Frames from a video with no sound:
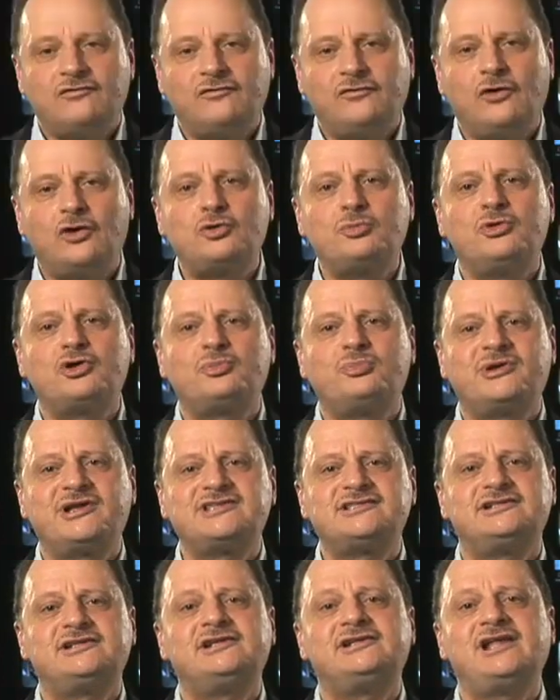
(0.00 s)
Former
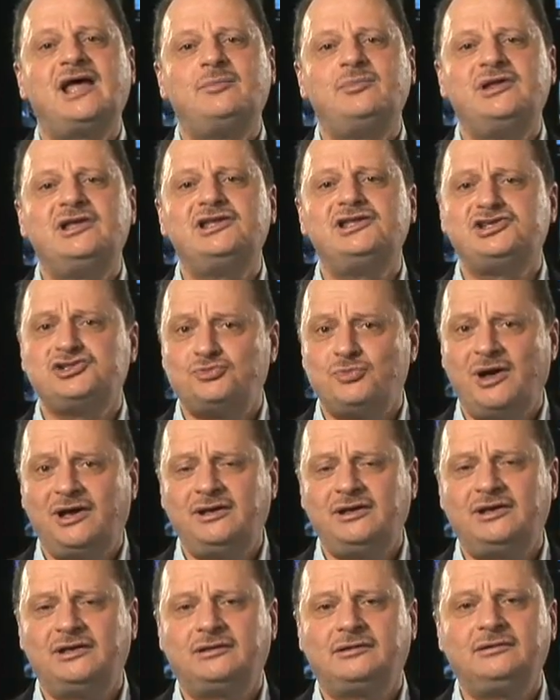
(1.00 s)
President Amin
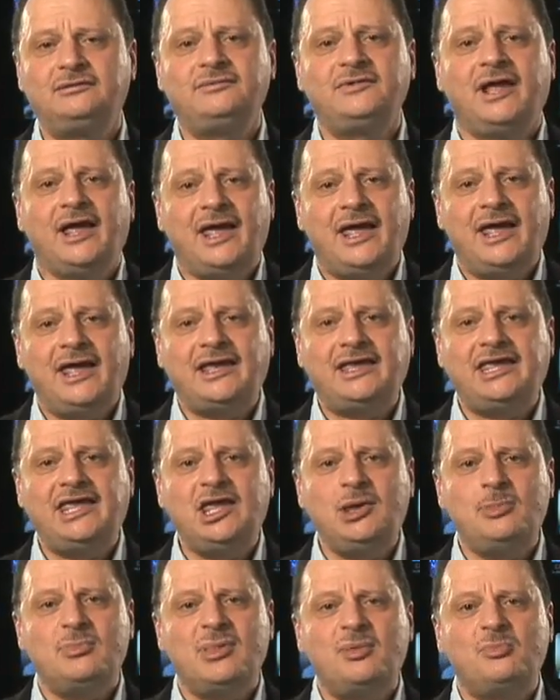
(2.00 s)
Gemayel, a
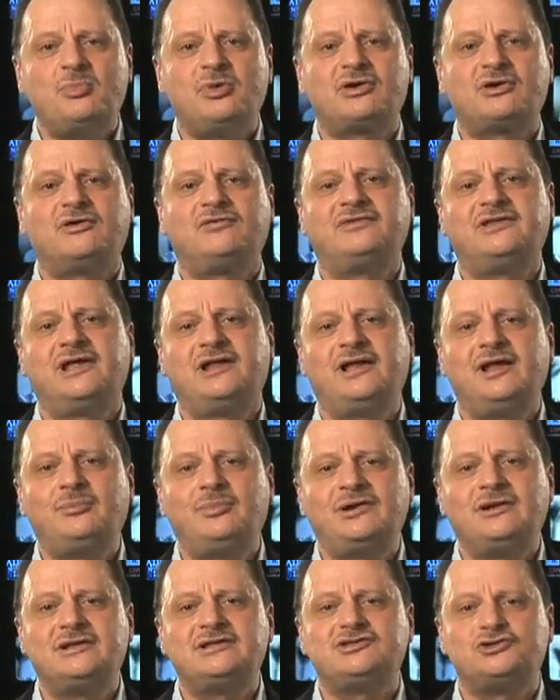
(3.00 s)
key member of the
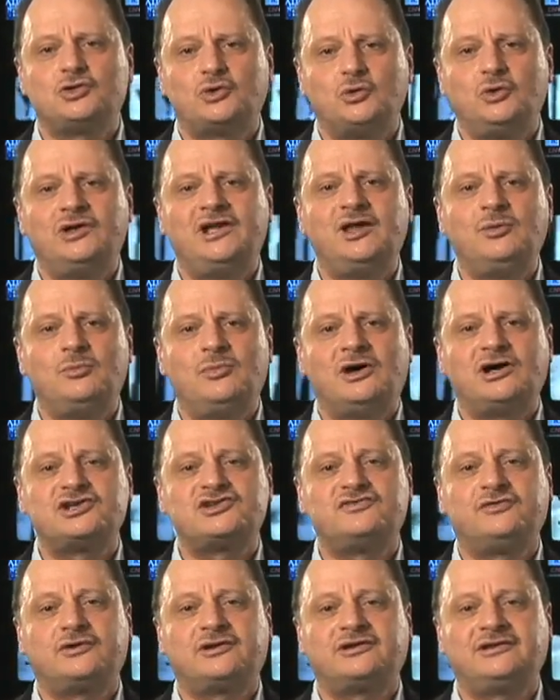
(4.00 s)
Lebanon's ruling March
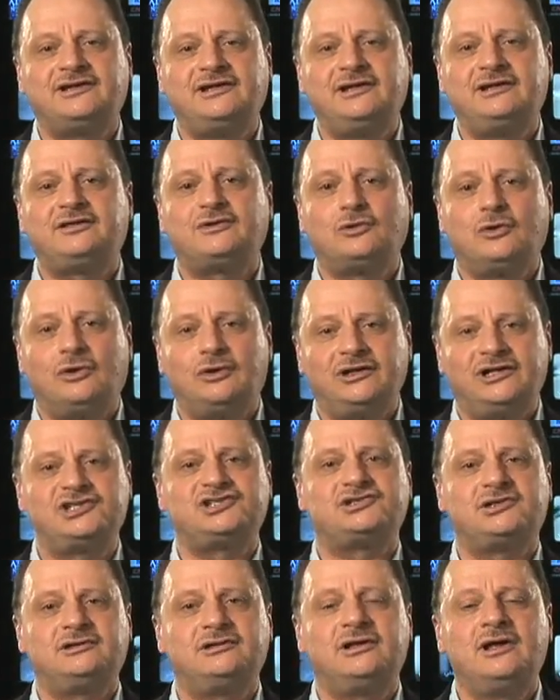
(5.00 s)
14th
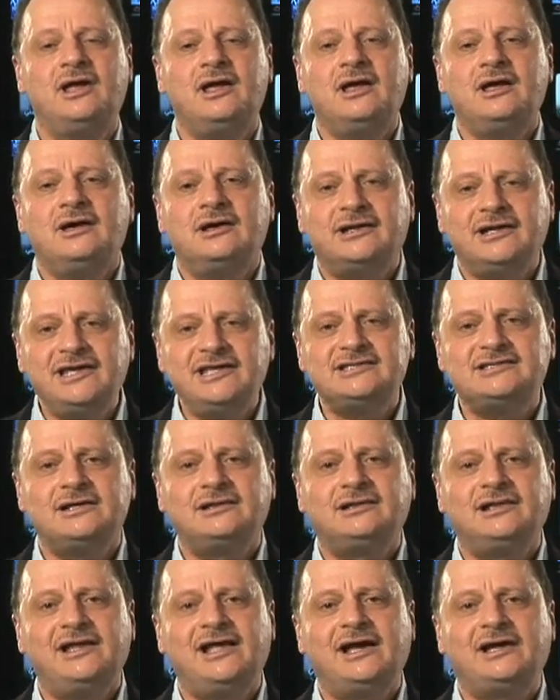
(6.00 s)
coalition,
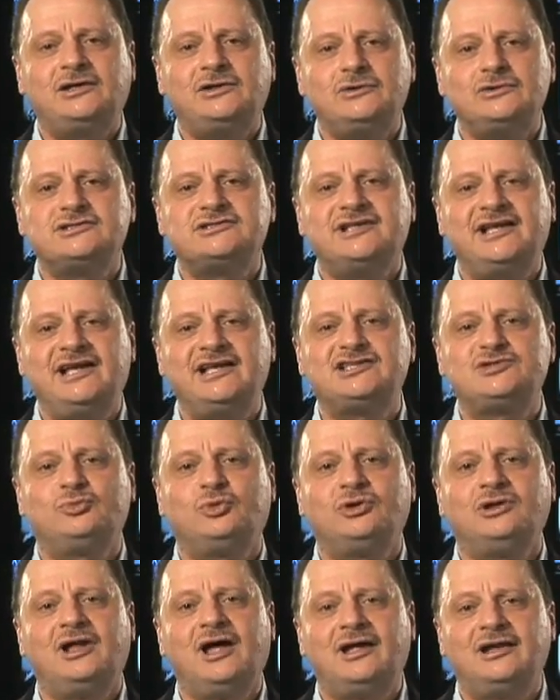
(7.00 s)
recently accused the
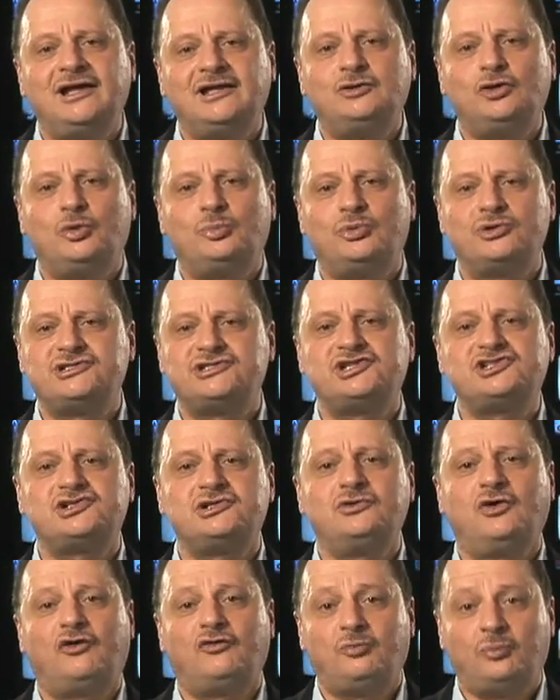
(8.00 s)
Hezbollah-led
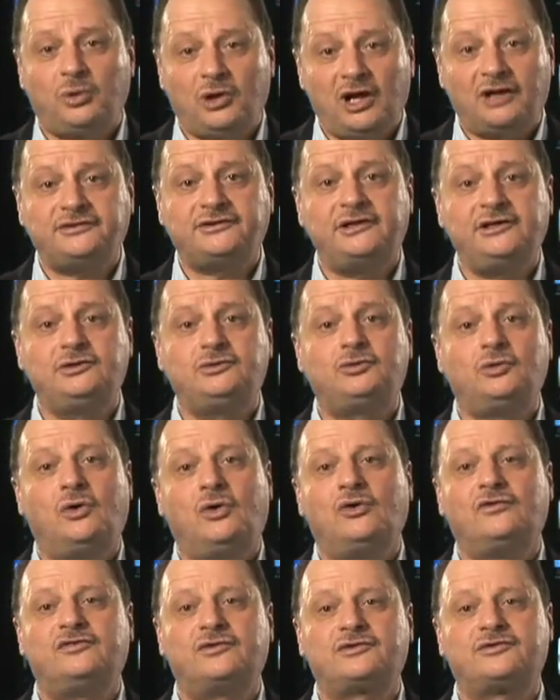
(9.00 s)
opposition of plotting to
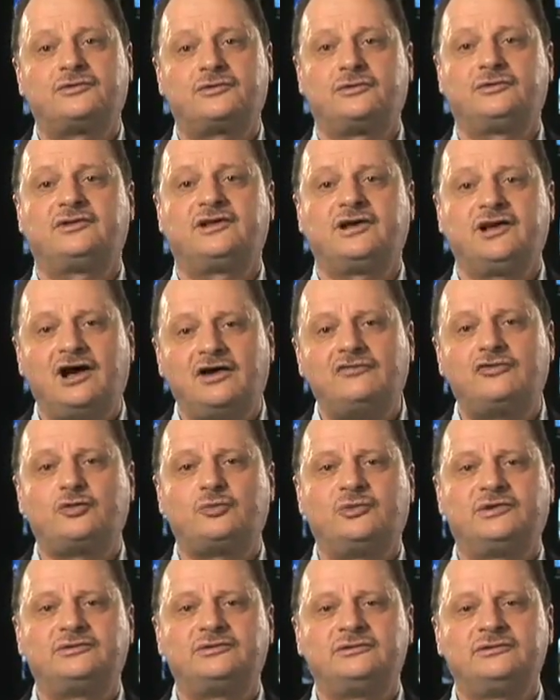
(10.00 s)
overthrow the
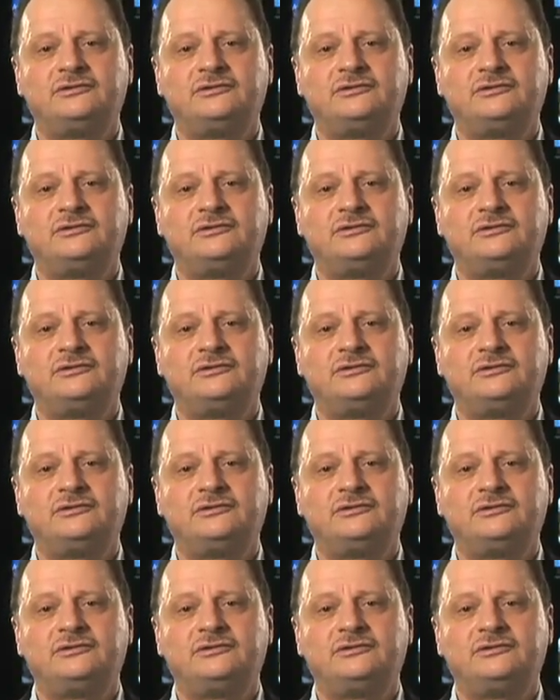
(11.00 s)
government.